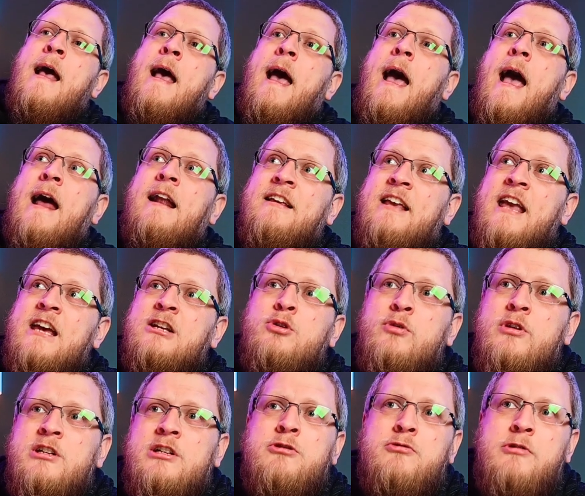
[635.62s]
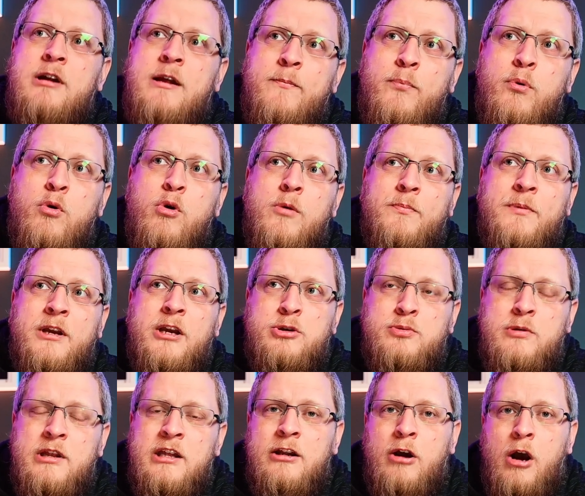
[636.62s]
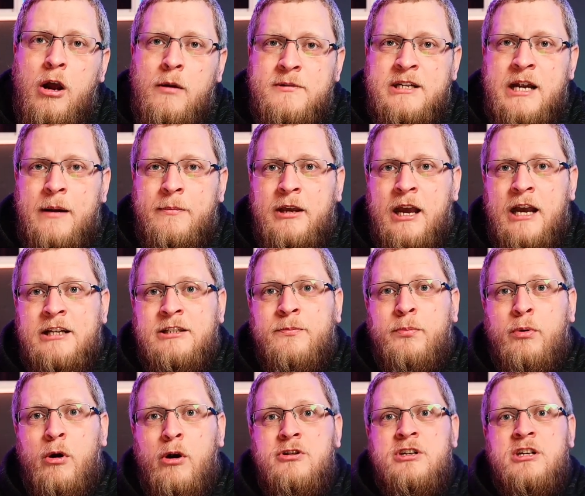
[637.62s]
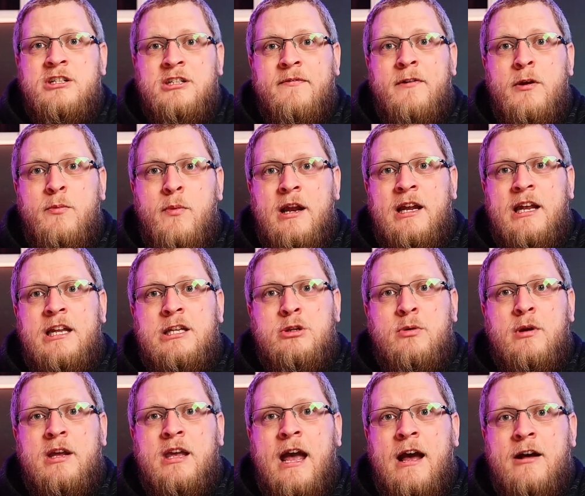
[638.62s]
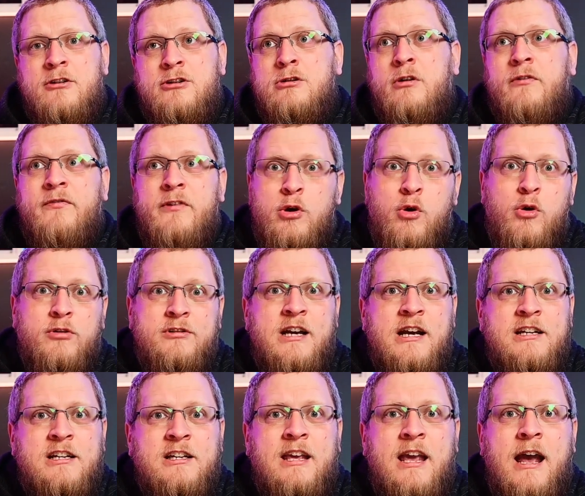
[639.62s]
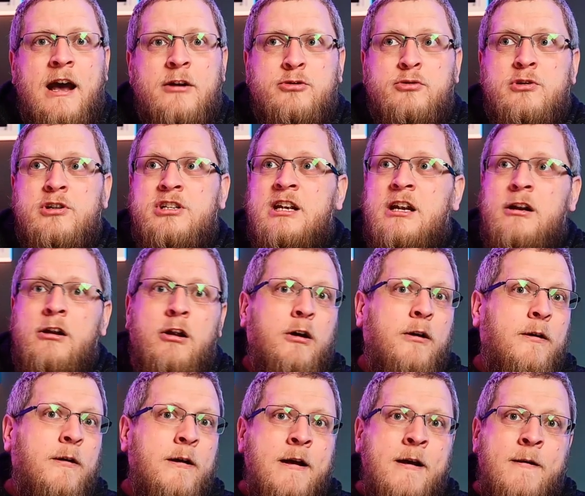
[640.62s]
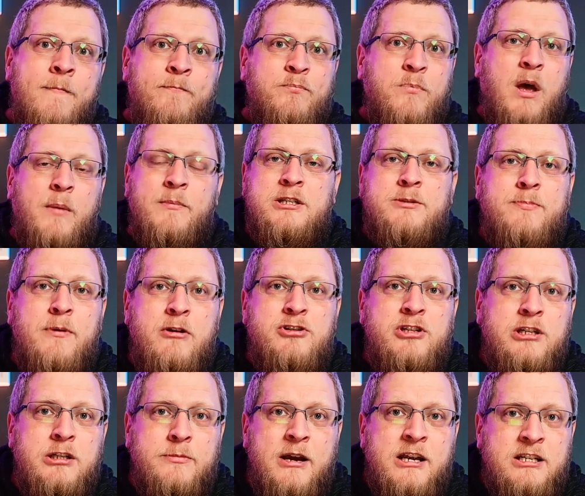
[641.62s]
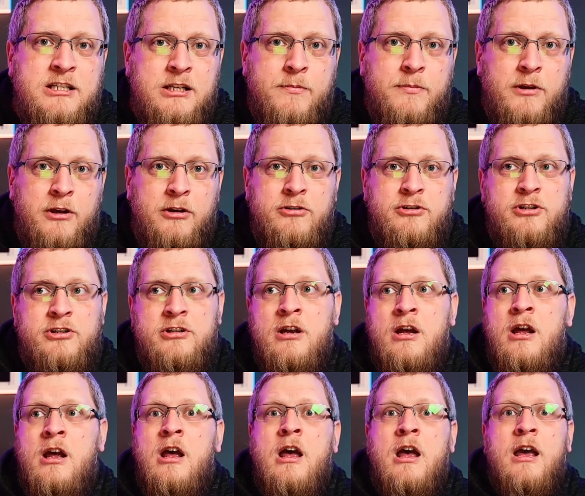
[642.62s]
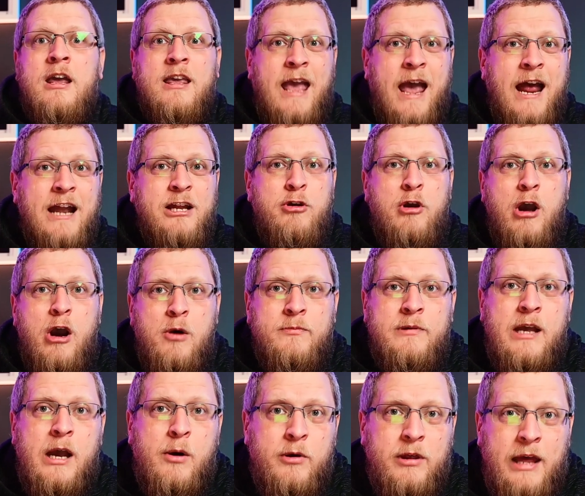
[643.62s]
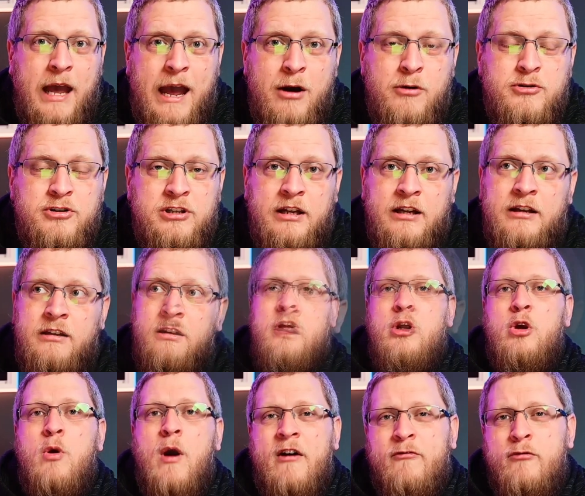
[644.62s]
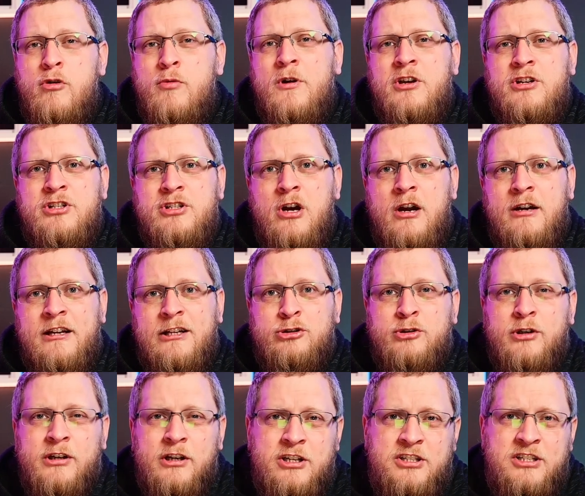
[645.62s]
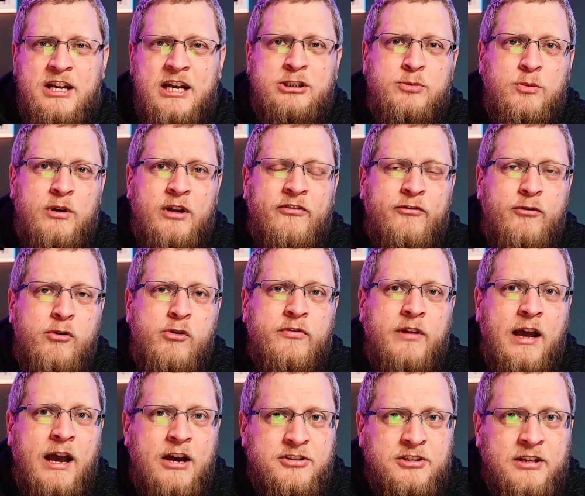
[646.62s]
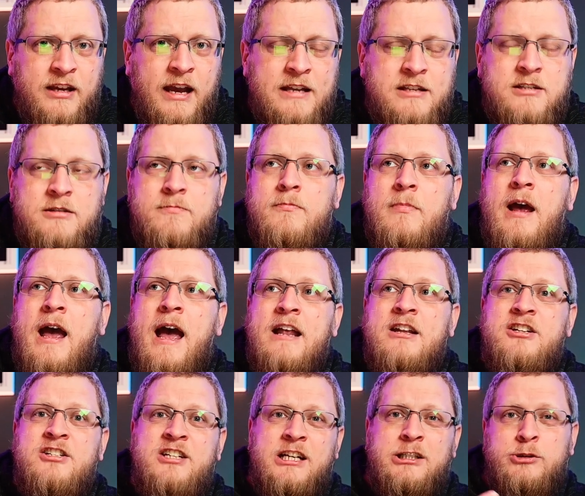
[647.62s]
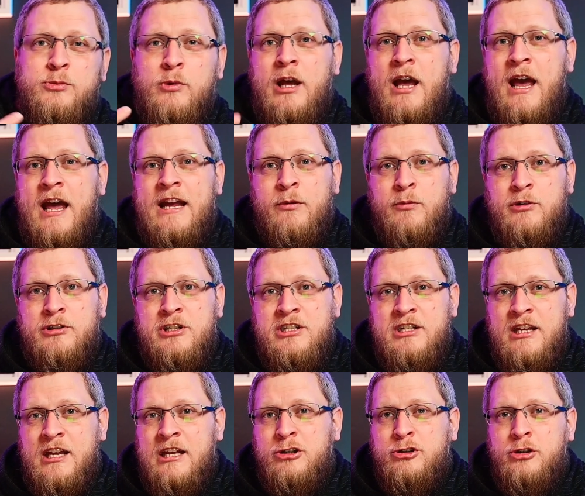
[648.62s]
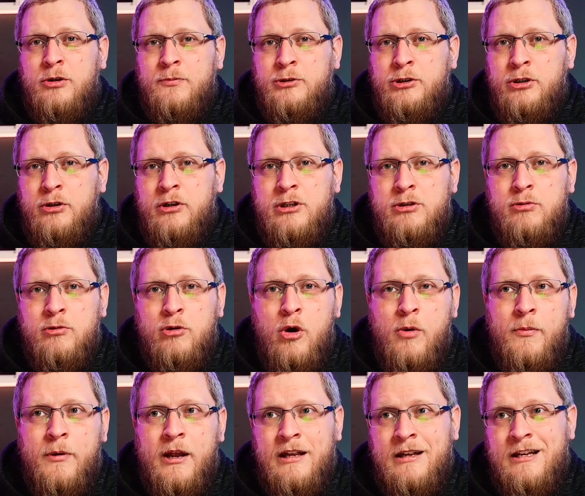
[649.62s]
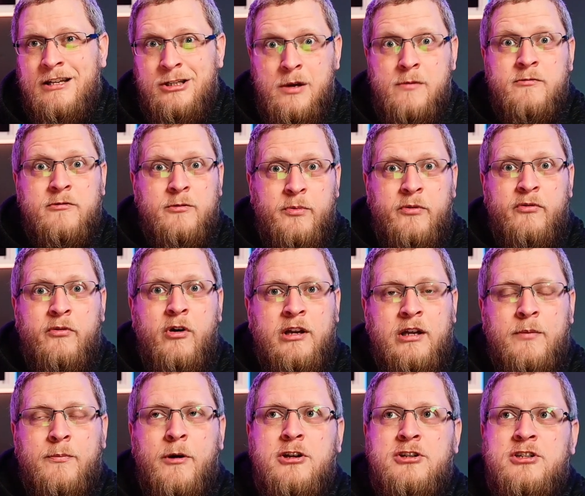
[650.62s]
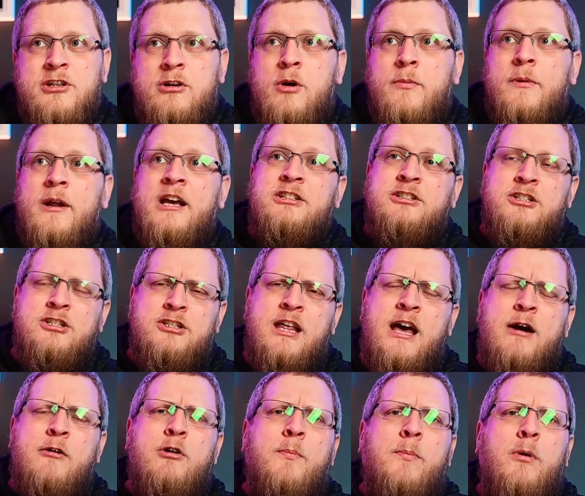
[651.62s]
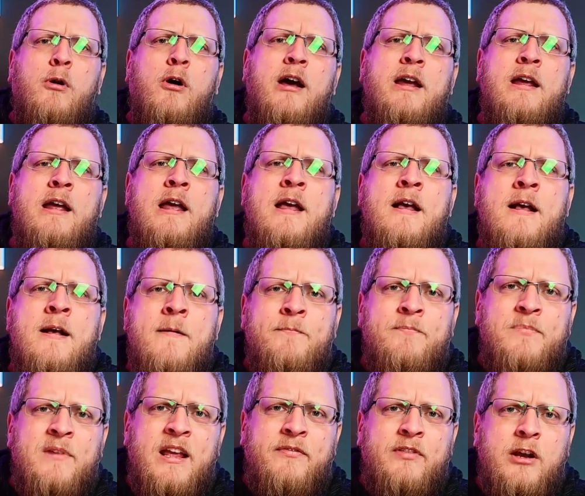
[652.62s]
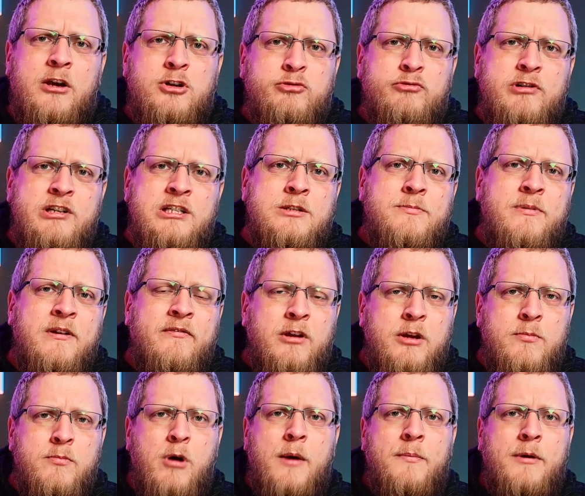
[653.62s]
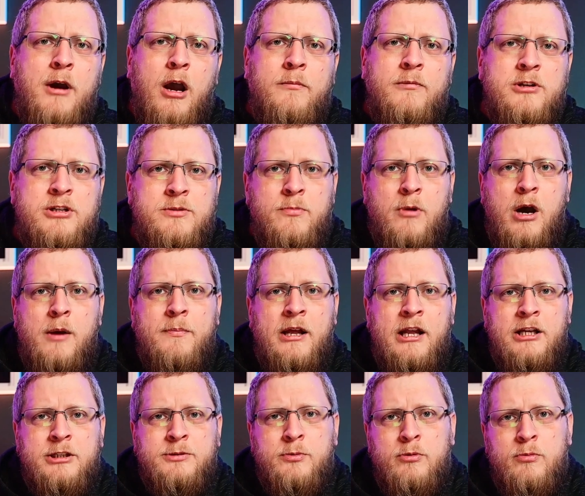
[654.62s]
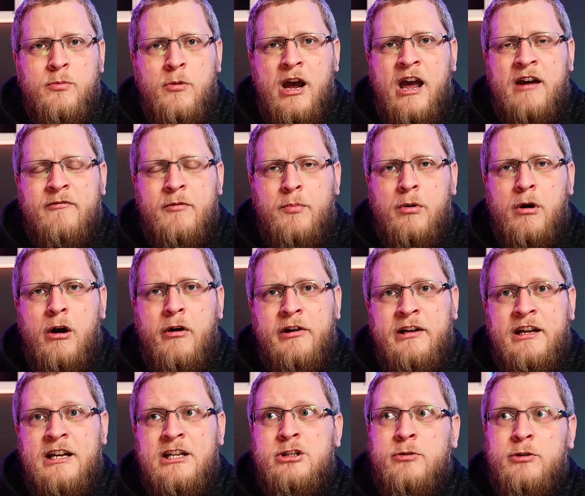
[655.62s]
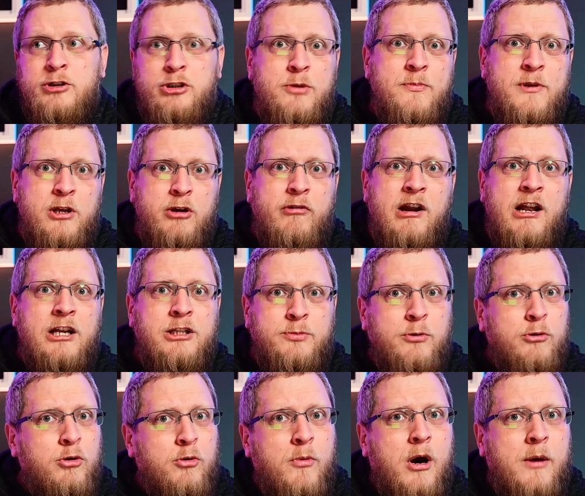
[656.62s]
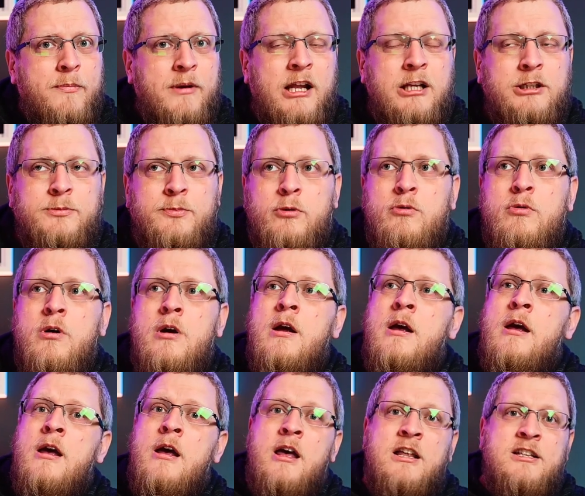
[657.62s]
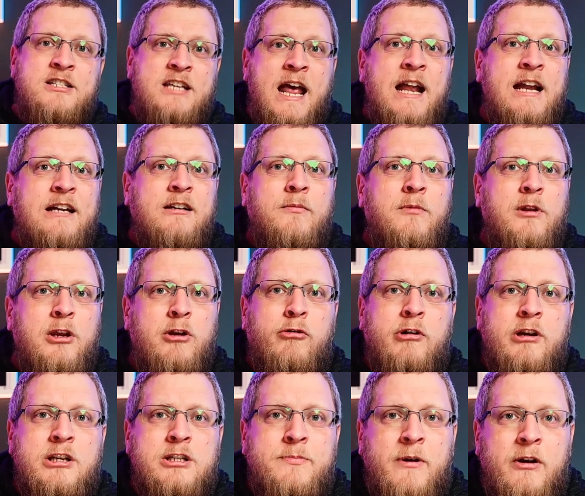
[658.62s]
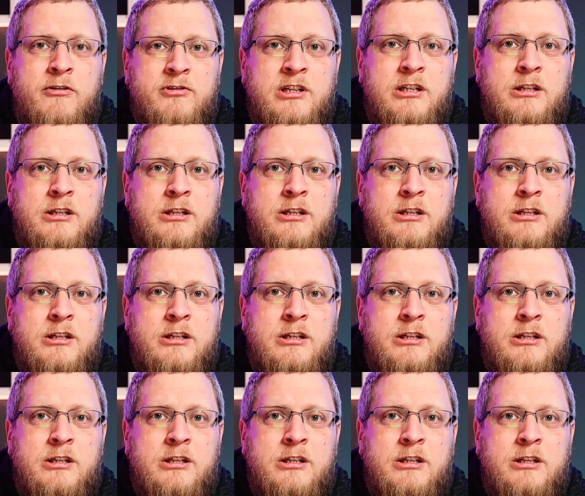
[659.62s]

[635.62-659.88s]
And I guess all this is really important, because within the homeless application process, if you went into a council, or if you contacted the council, you said, look, I'm experiencing domestic abuse, can you help me out with housing? You have almost certainly triggered Section 184 of the Housing Act and Section 188, which is the interim duty to accommodate in terms of providing emergency accommodation. So that would apply if there's reasons to believe that you might be homeless, might be eligible, might have a priority need. So assuming you're eligible or might be eligible, telling them that you're experiencing